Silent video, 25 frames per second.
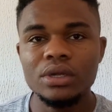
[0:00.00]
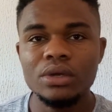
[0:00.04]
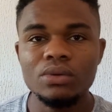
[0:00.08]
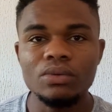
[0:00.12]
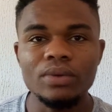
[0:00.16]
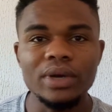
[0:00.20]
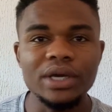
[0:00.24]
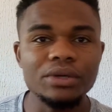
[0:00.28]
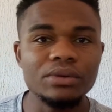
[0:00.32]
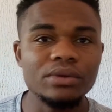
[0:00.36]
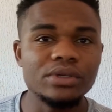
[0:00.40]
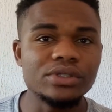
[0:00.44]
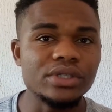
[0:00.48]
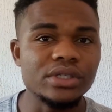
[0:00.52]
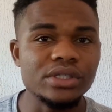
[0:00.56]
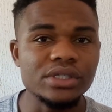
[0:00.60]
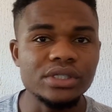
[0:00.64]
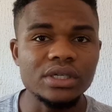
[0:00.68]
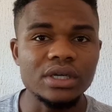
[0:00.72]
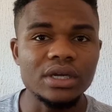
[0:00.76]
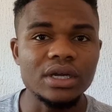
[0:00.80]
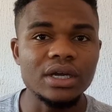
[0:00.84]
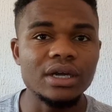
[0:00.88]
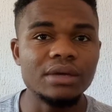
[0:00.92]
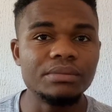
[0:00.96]
while the ones on
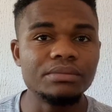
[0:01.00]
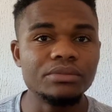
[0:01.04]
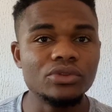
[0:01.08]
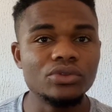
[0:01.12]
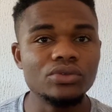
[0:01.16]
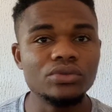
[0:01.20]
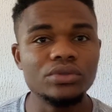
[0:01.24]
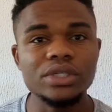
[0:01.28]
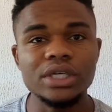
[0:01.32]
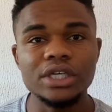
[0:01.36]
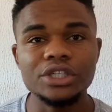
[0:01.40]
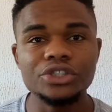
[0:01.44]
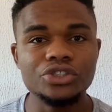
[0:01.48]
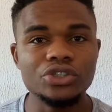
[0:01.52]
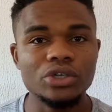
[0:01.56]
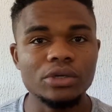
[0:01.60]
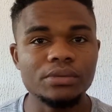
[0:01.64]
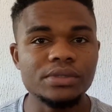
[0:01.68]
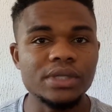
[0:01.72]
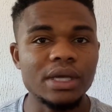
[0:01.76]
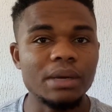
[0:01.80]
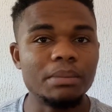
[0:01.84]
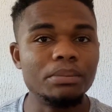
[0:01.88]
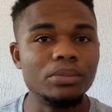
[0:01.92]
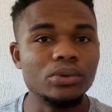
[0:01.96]
Instagram do their
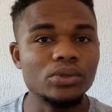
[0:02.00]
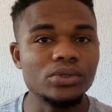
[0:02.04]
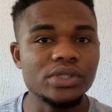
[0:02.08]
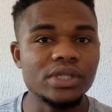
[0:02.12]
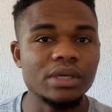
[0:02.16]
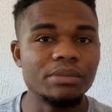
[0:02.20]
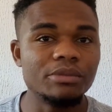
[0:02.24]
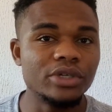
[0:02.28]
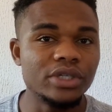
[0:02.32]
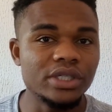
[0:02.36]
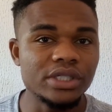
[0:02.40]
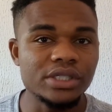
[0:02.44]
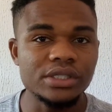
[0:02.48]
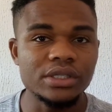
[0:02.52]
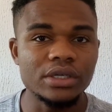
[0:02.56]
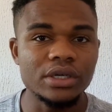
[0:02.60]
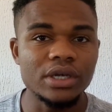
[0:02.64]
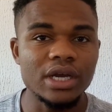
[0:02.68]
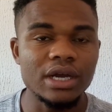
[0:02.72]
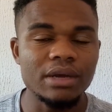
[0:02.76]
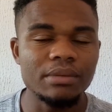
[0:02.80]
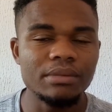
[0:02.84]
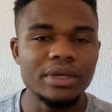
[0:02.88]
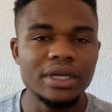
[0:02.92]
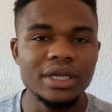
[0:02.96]
jobs and post them on Instagram.